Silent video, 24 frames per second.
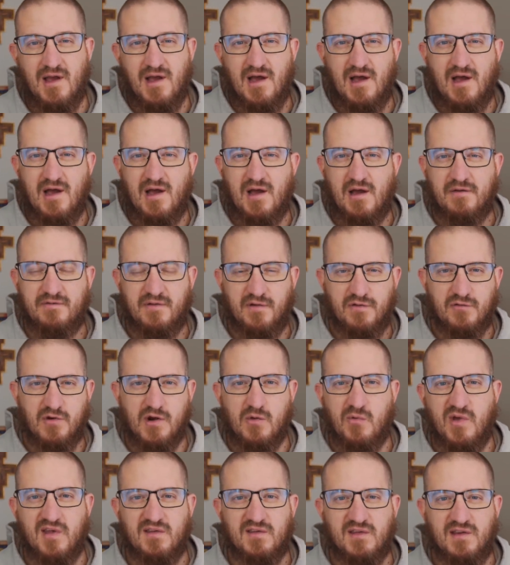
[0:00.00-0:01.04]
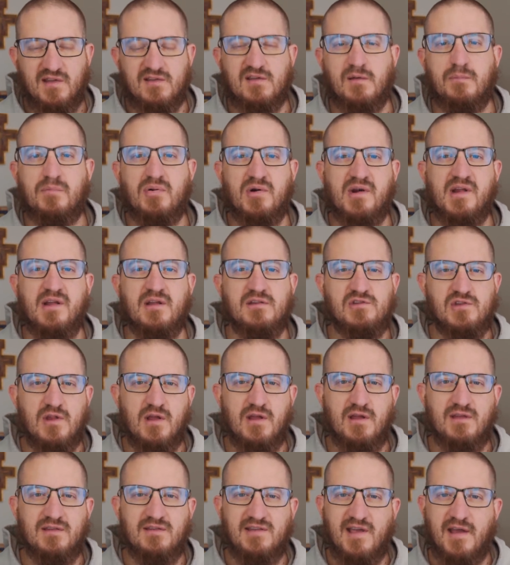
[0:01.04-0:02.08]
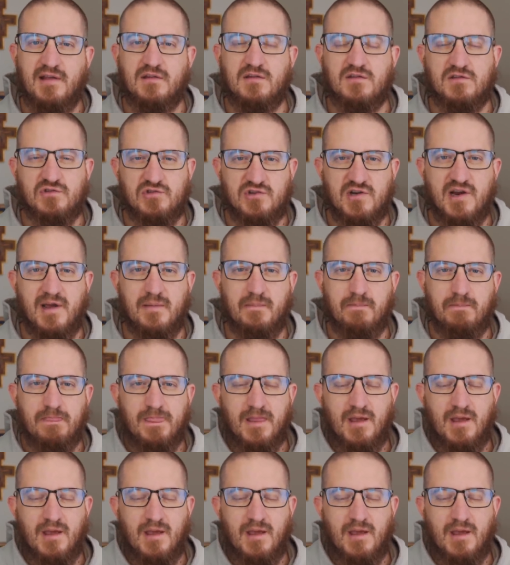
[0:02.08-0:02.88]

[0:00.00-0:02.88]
uh, for three weeks, and it's a pretty intense trip.